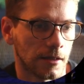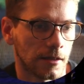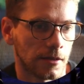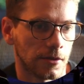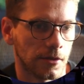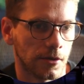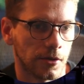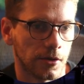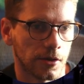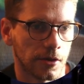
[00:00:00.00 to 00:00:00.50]

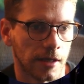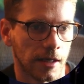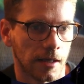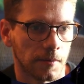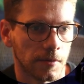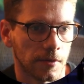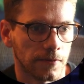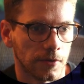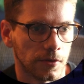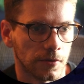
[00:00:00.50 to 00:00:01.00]
your
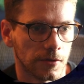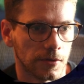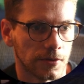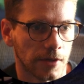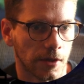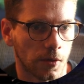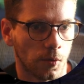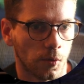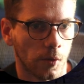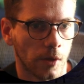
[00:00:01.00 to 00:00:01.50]
camera view is
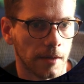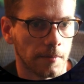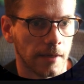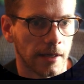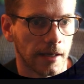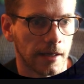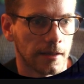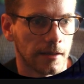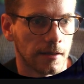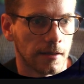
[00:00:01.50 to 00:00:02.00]
like way
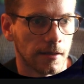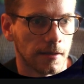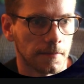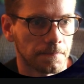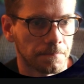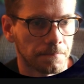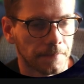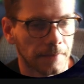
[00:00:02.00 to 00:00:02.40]
back here.